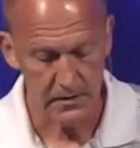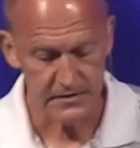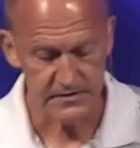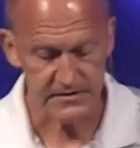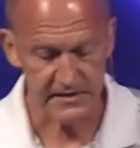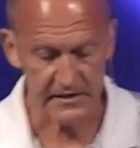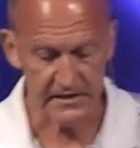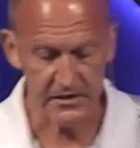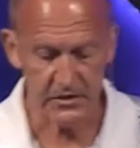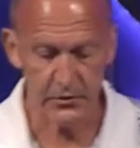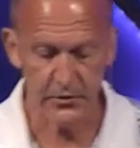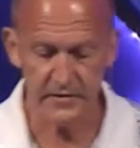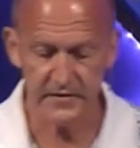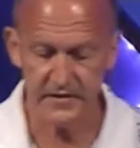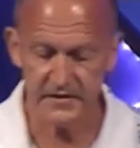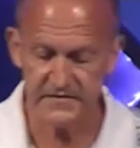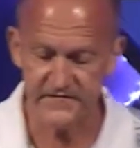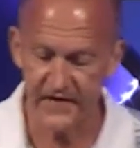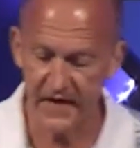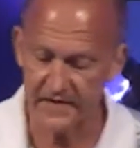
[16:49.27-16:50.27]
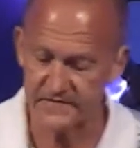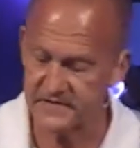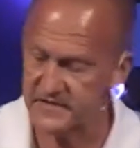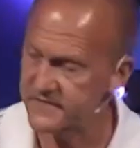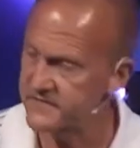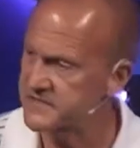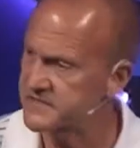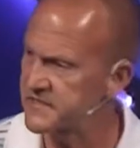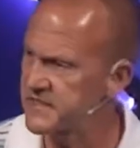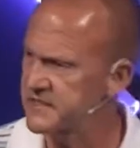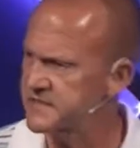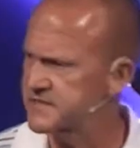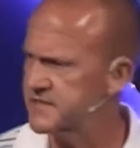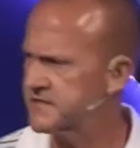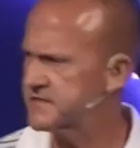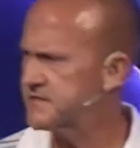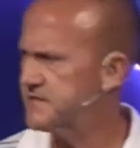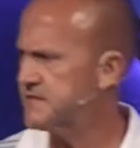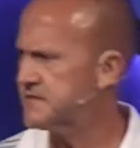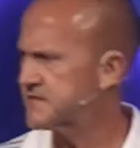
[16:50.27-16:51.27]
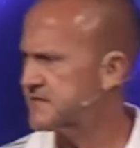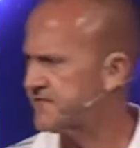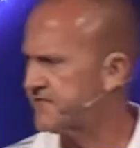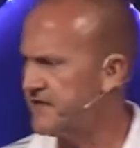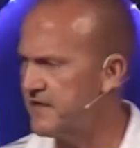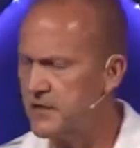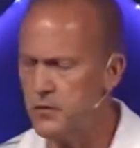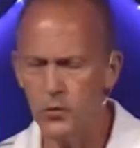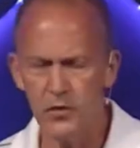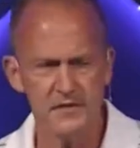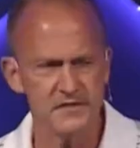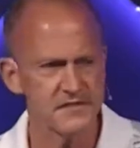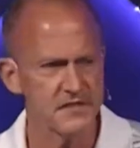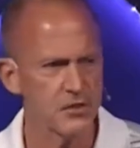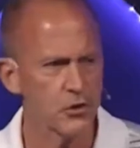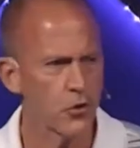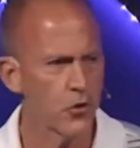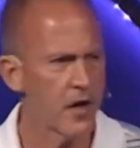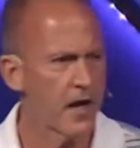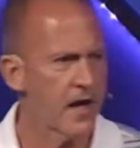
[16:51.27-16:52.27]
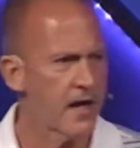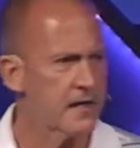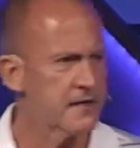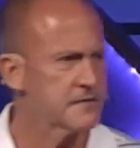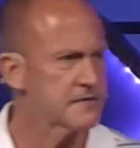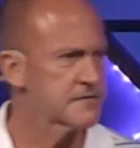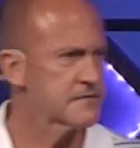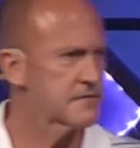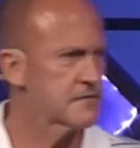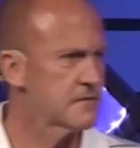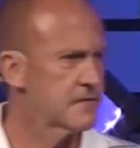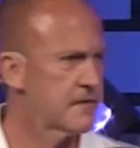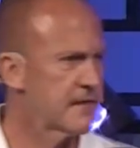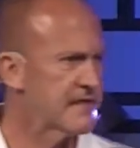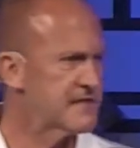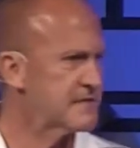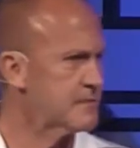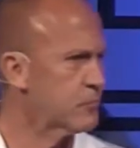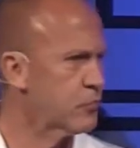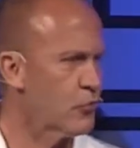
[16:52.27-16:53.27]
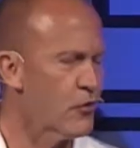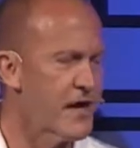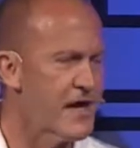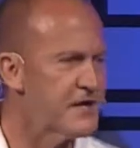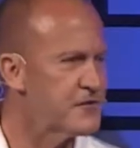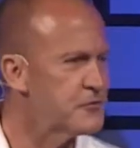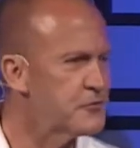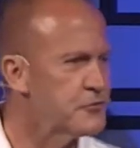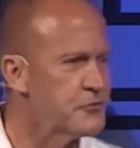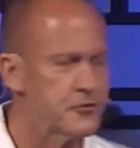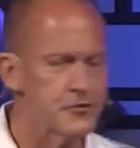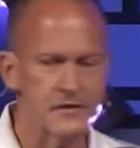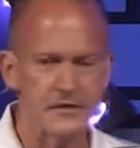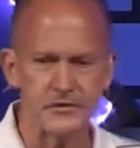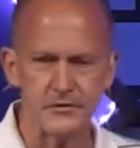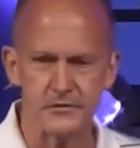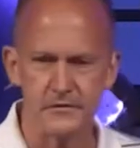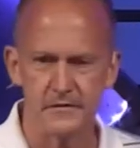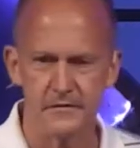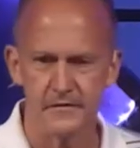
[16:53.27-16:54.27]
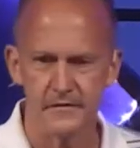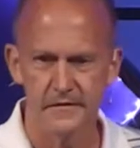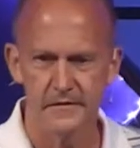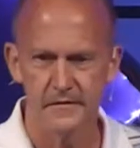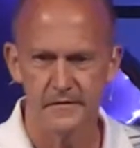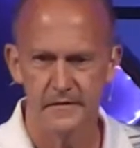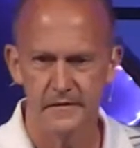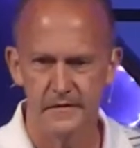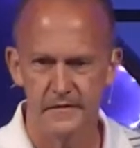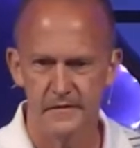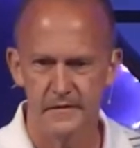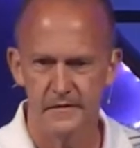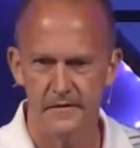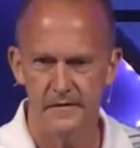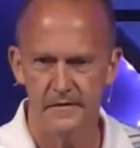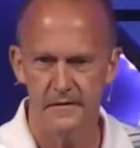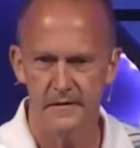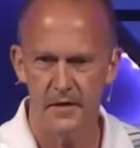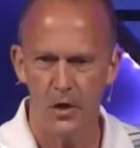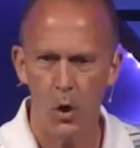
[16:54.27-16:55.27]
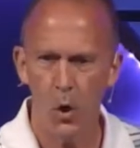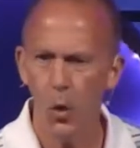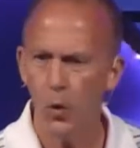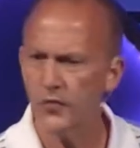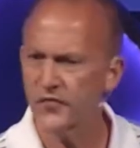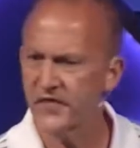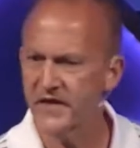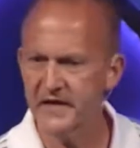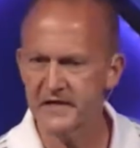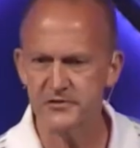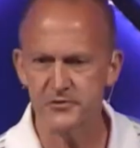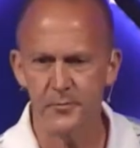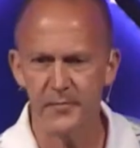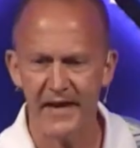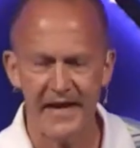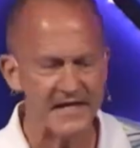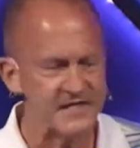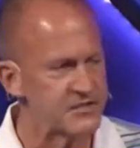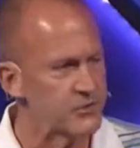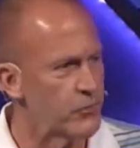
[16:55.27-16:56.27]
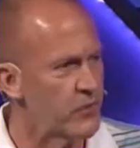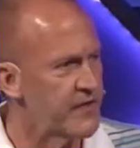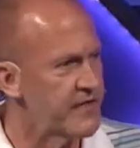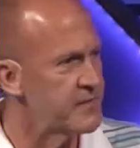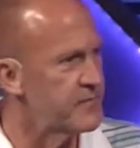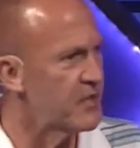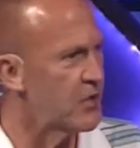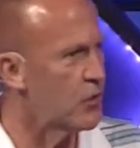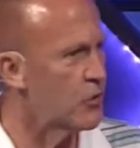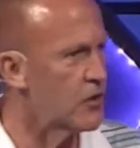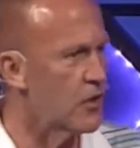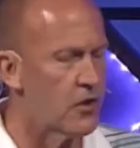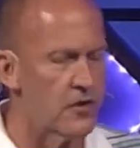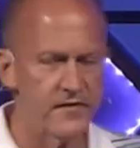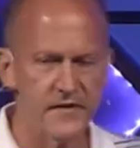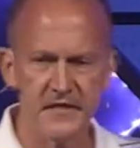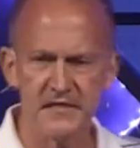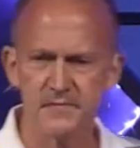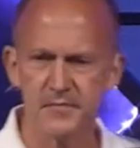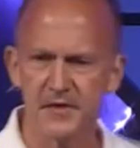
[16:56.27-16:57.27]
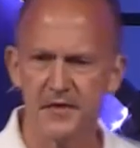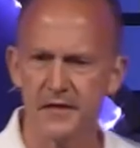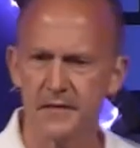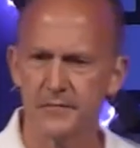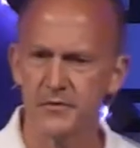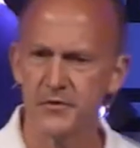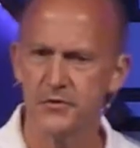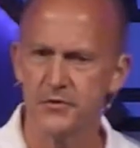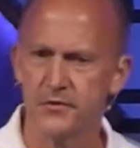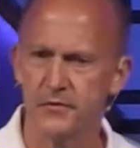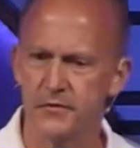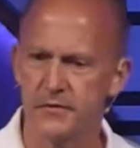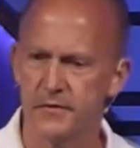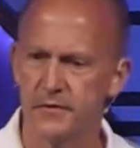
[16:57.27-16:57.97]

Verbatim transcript: 2 Corinthians 5:17 says this, if anyone is in Christ, he's a brand new creature. Old things are passed away and behold all things become new.